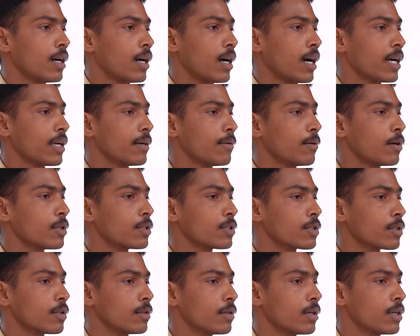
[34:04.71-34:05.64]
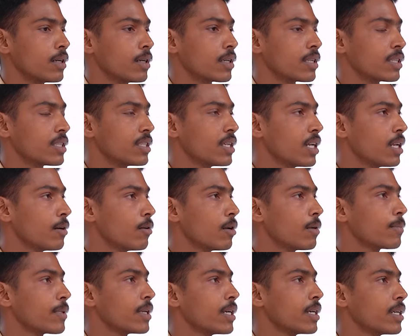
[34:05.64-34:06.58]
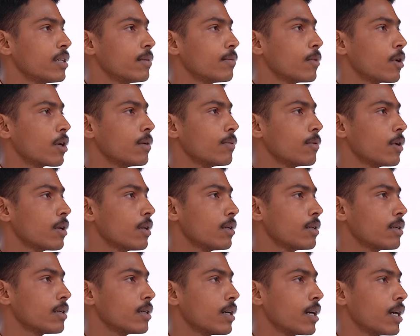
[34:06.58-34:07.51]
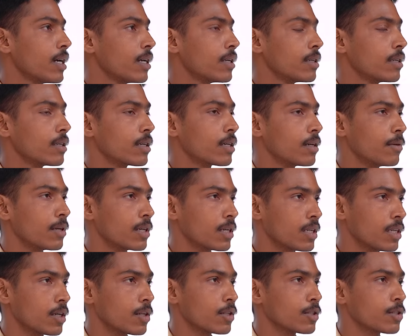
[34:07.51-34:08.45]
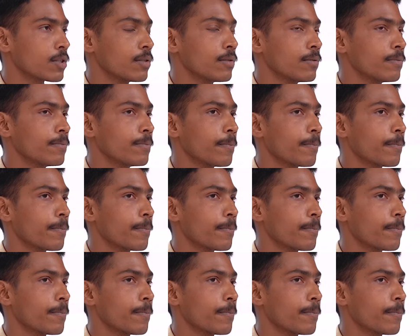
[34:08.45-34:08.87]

I am also a regional level player in volleyball and kabaddi also.